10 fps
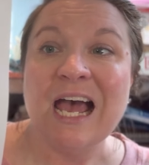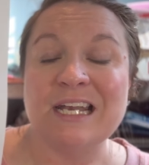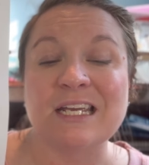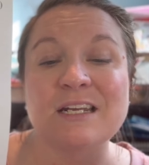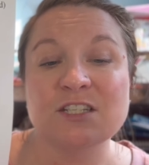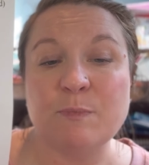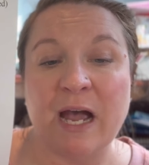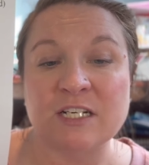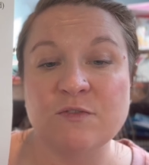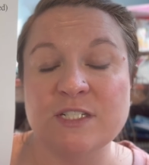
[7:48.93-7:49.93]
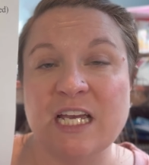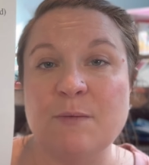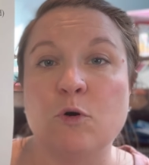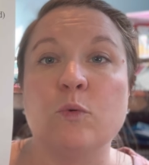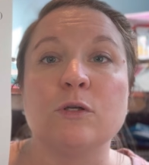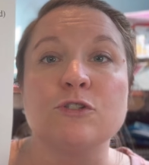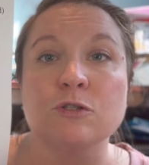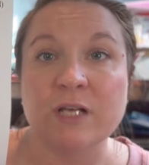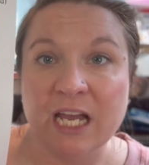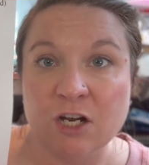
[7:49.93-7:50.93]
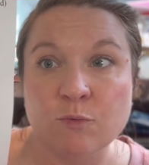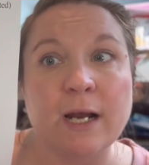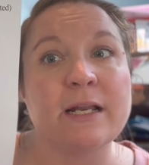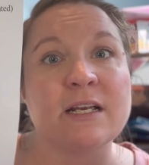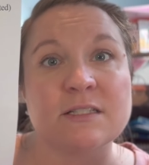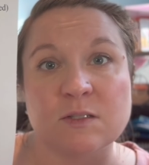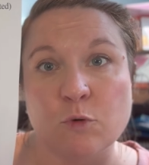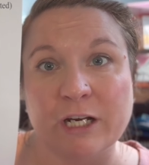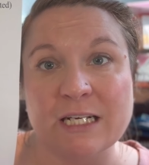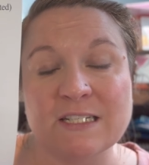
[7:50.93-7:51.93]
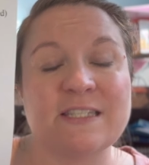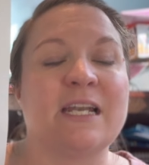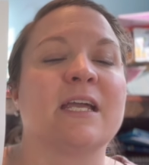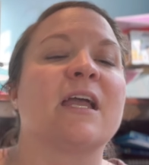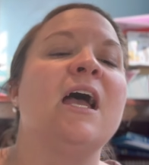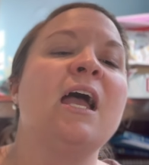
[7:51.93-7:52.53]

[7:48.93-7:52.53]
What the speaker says: and to get us back to the table, we'll do the handwriting because it's more kinesthetic.